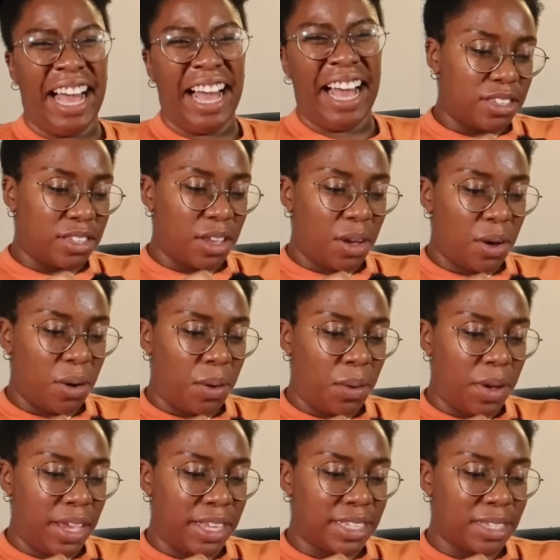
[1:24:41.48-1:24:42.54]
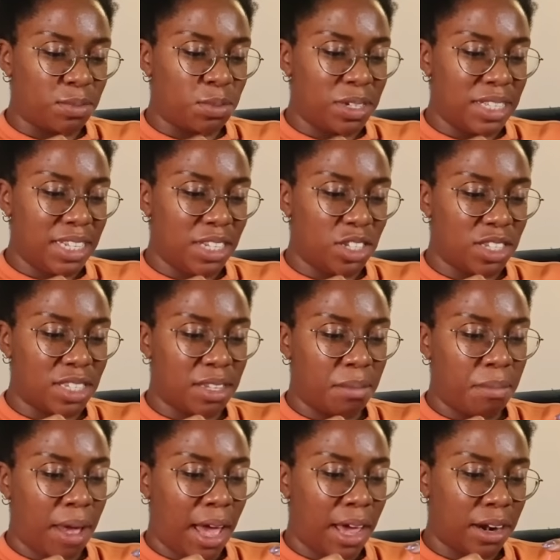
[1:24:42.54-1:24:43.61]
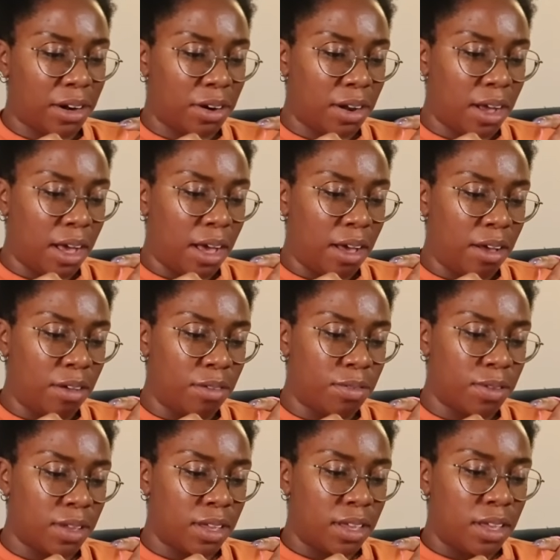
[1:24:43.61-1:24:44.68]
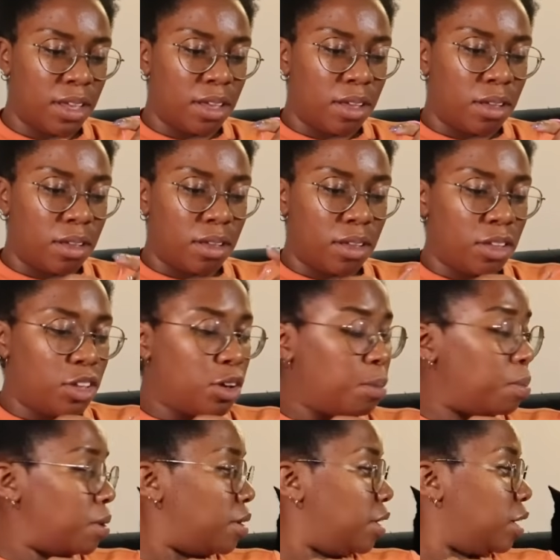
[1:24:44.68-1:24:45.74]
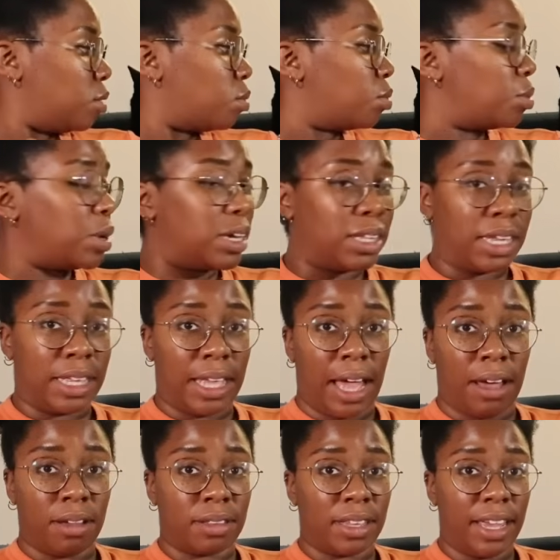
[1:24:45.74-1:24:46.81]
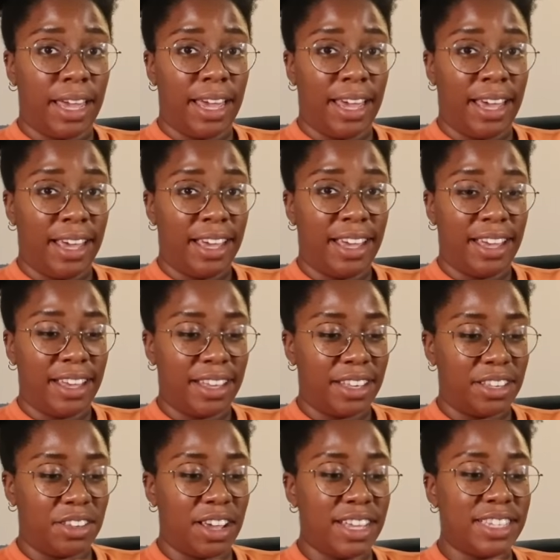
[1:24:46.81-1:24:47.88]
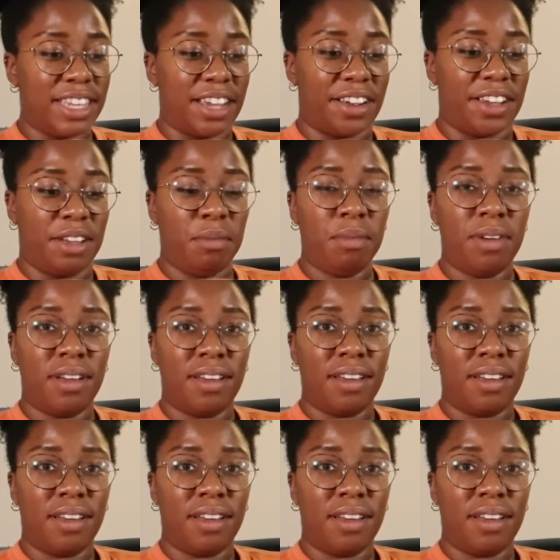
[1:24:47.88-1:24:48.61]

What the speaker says: So it's really just a matter of, you're purring really loudly. You guys hear him?